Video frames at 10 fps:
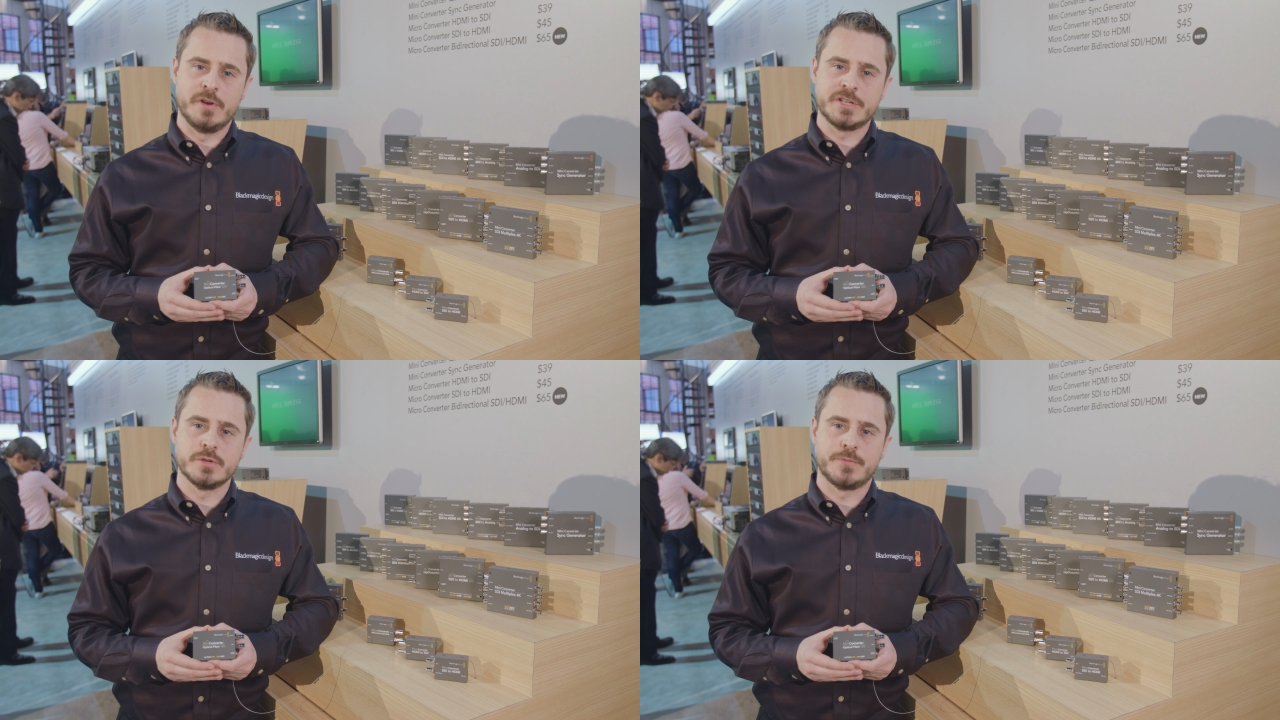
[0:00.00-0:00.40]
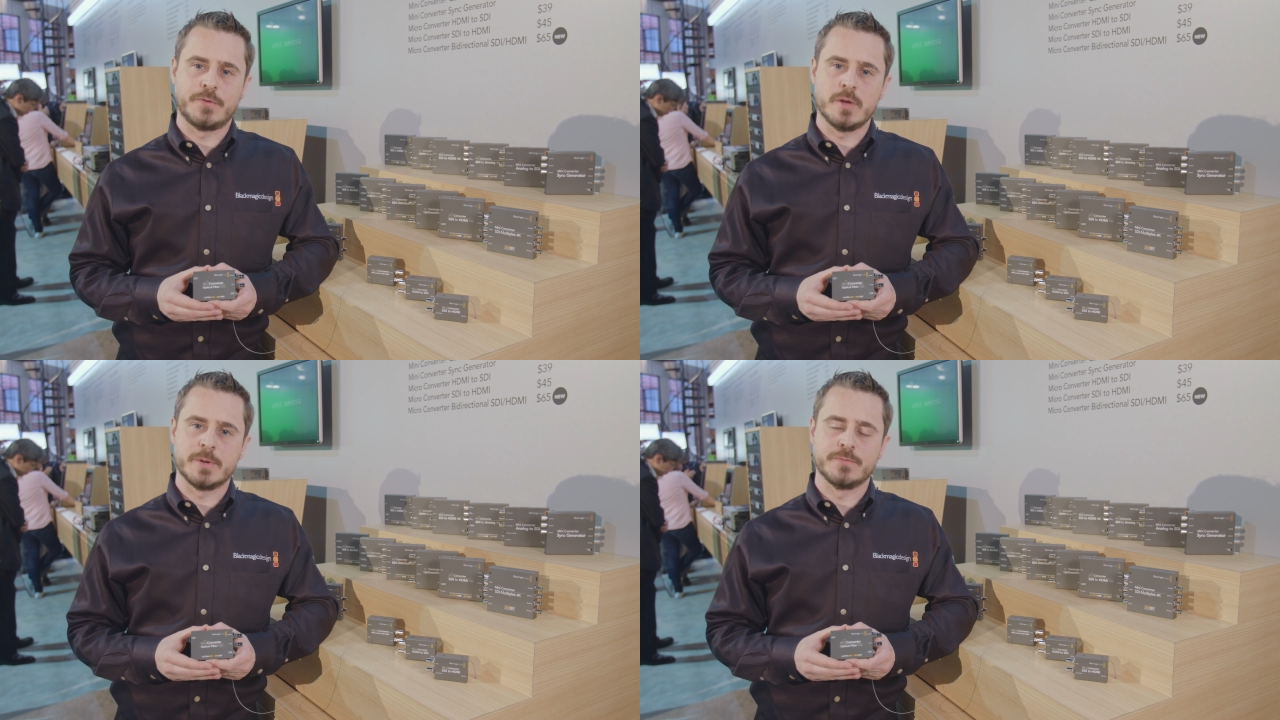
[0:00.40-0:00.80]
original
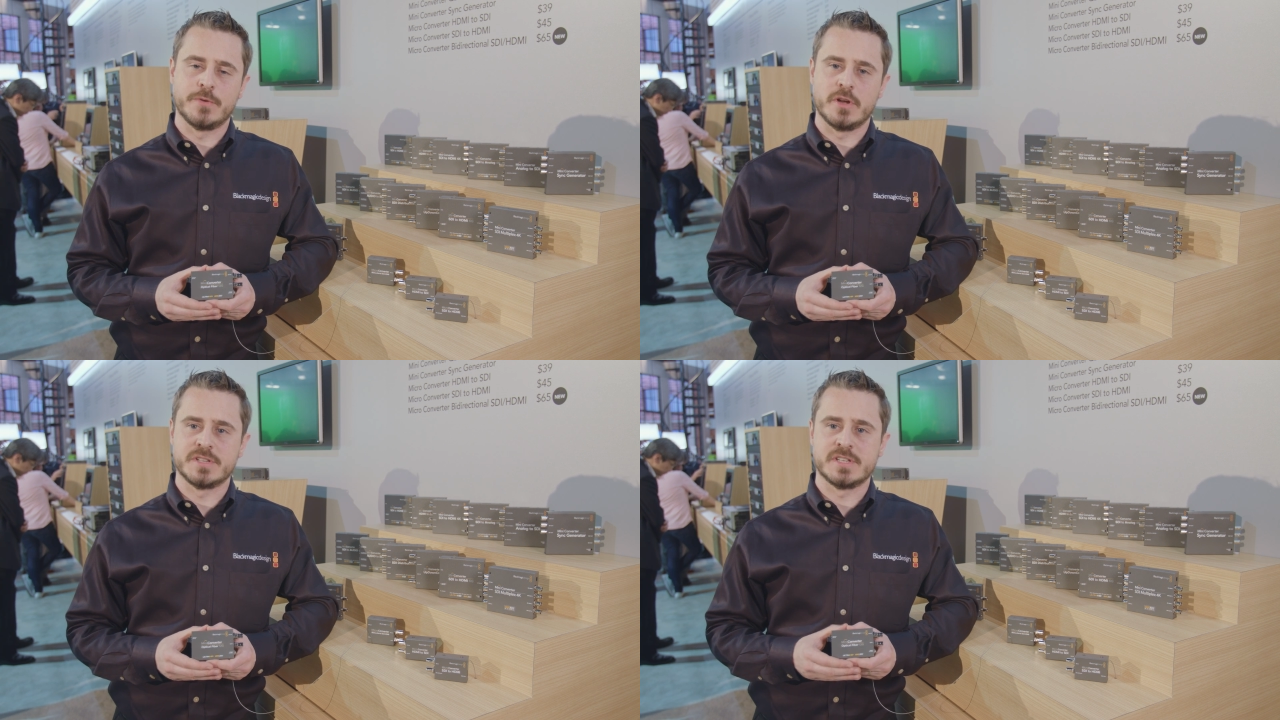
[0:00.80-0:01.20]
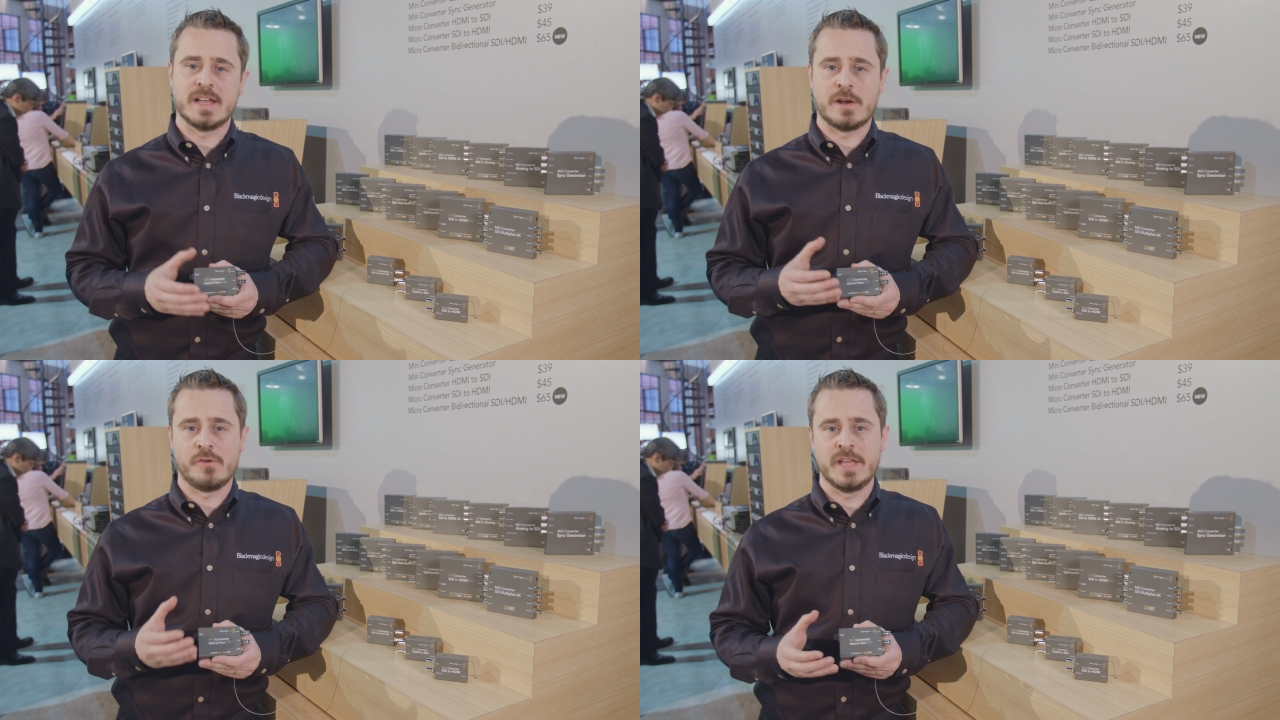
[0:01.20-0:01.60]
fiber converters in
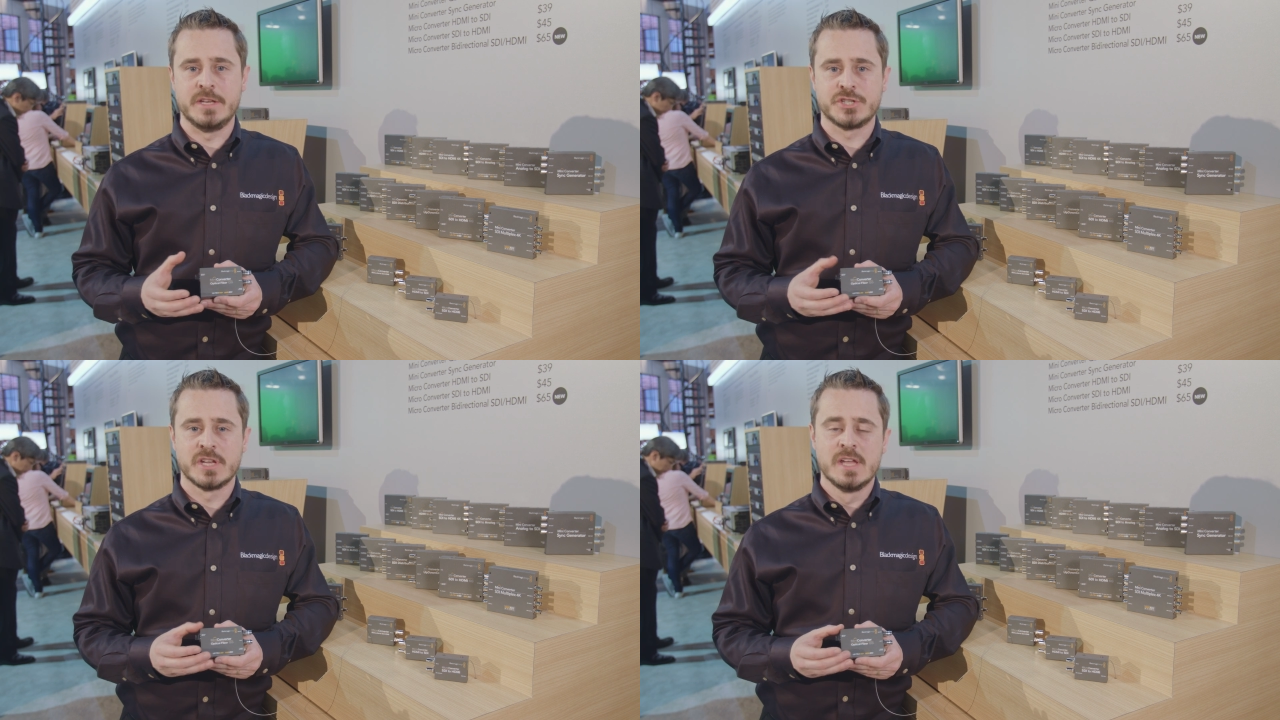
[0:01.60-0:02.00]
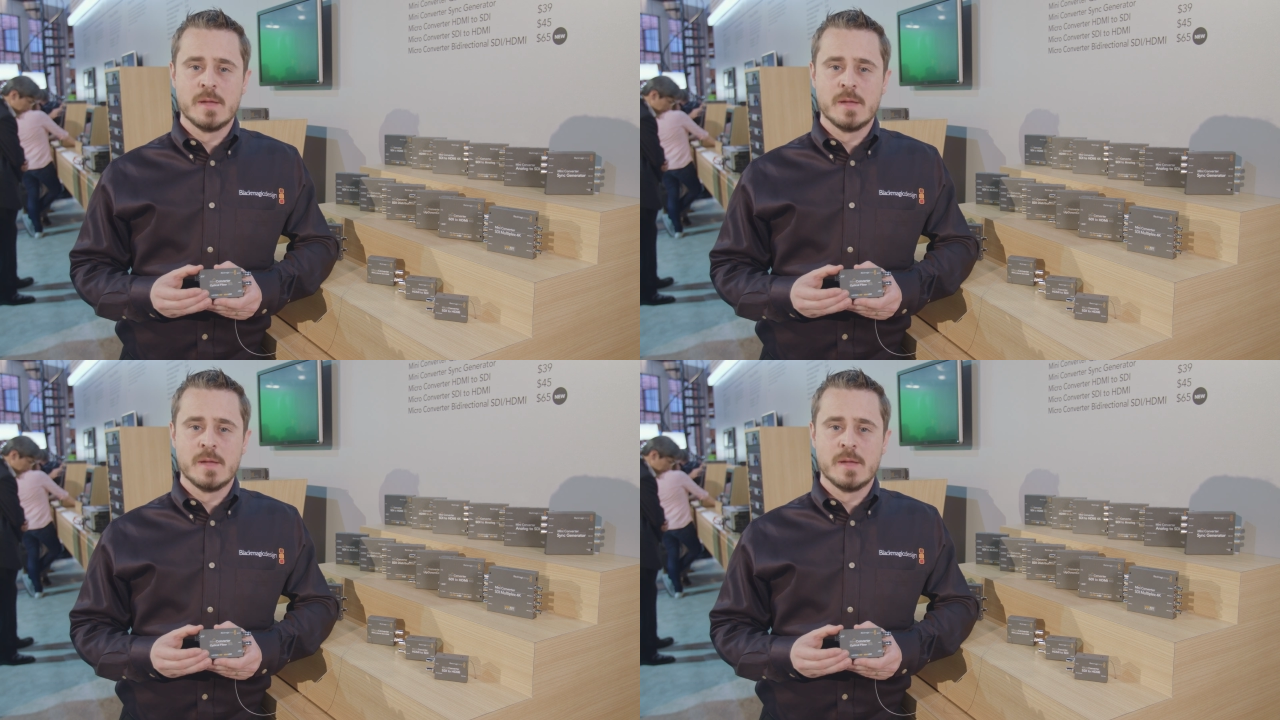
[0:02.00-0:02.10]
our range,